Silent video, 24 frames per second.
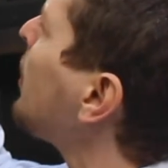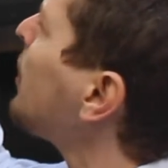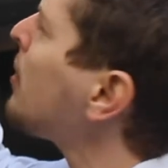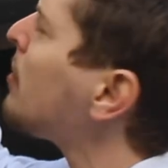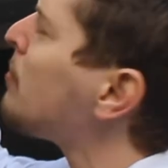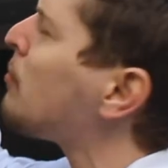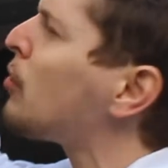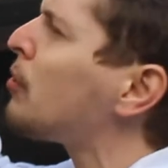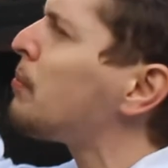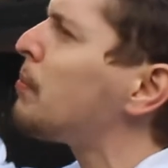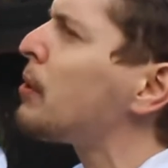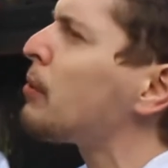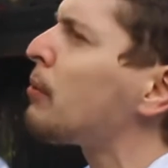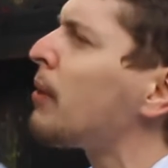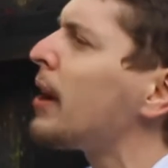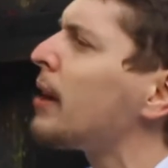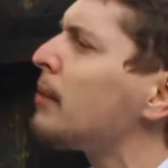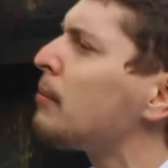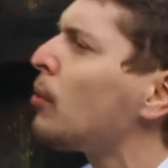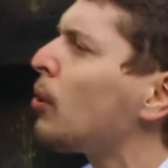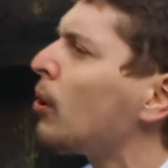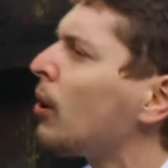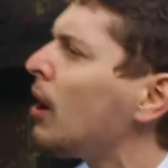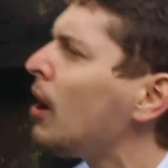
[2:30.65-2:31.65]
of them would be right
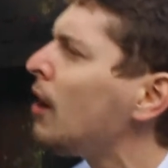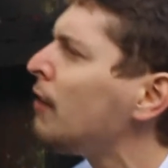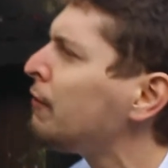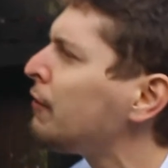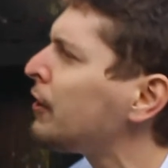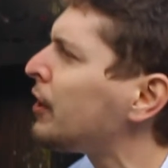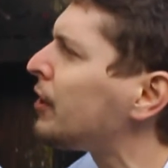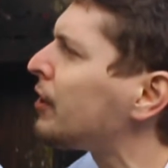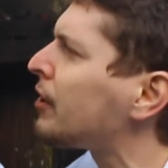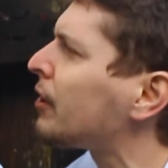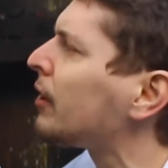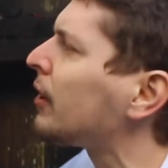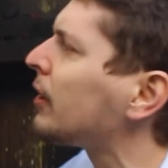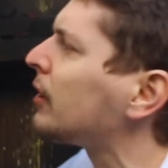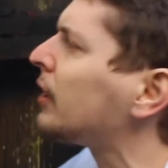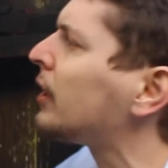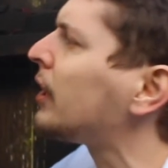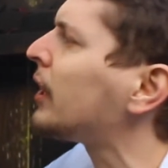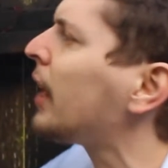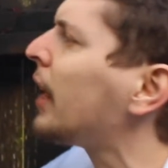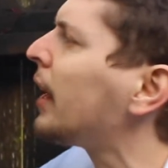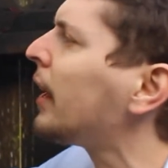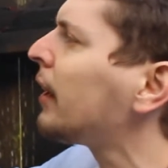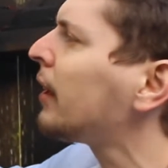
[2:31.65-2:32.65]
more often during the
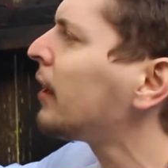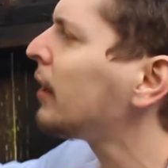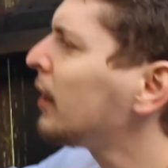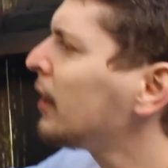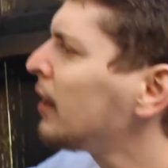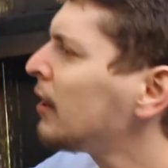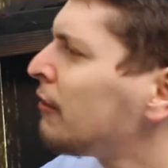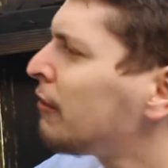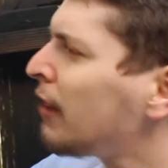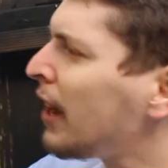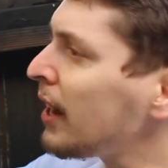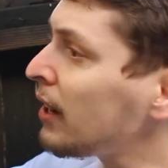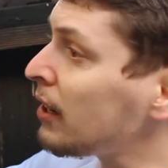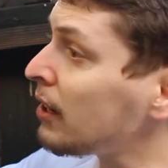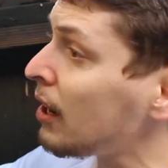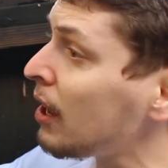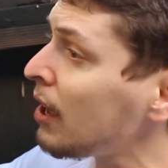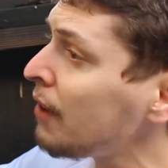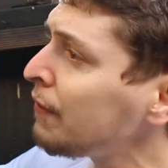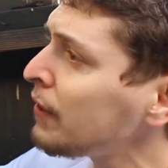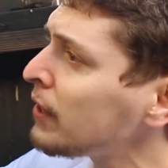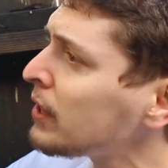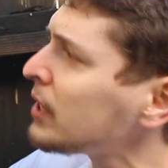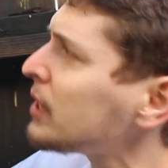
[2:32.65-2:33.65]
day. If I had
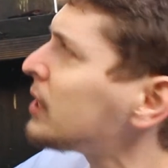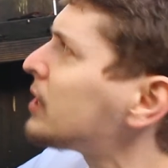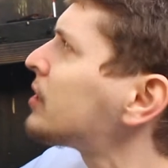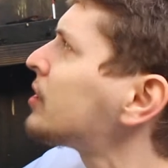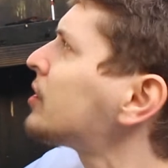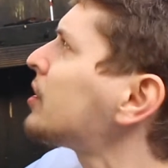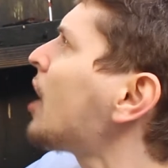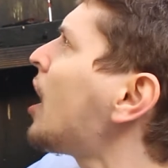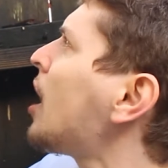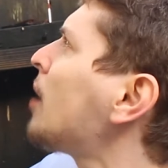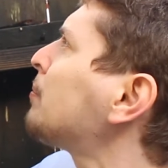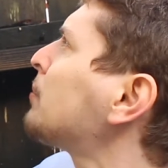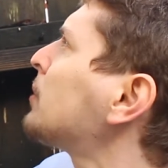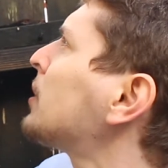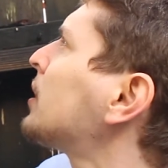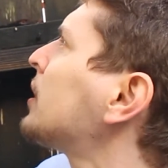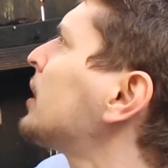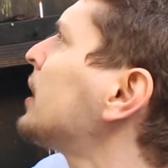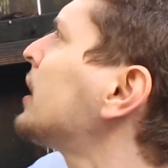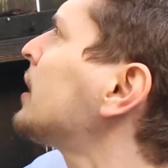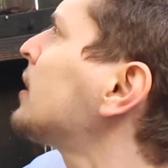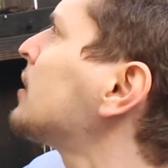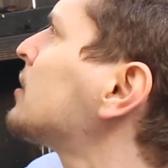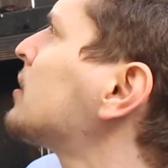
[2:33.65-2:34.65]
enough of these stopped
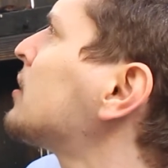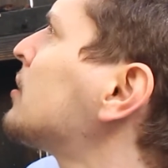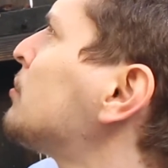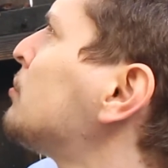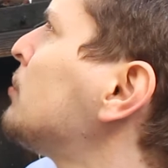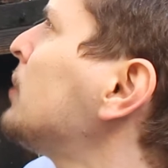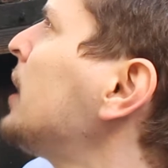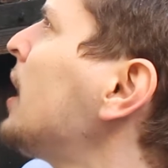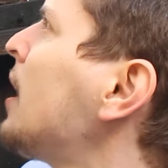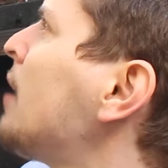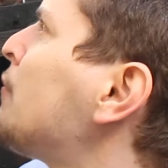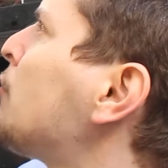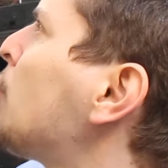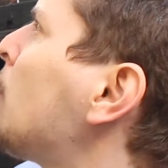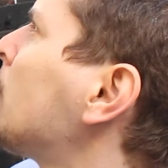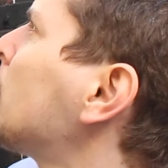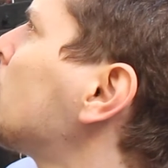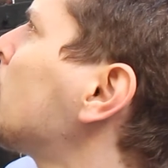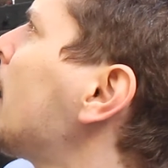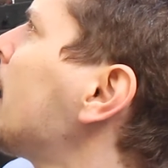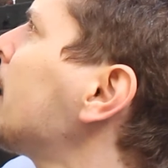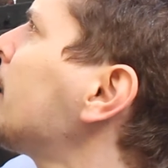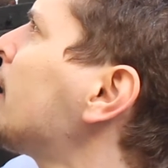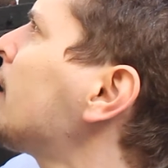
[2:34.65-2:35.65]
things, we'd have one
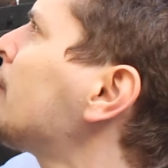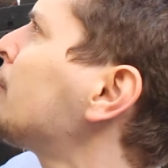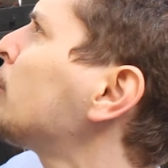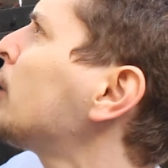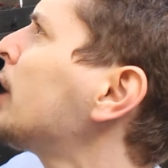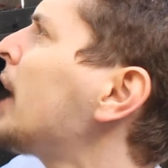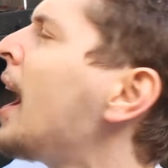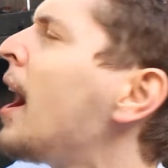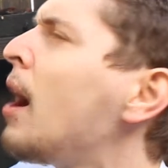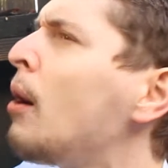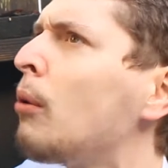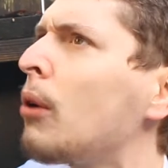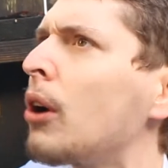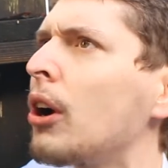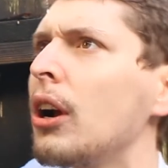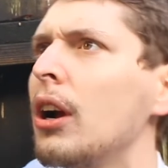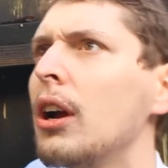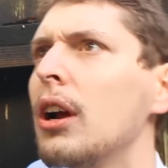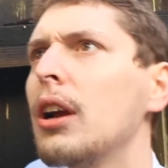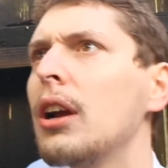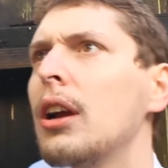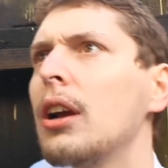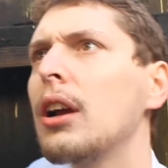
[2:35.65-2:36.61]
right every hour.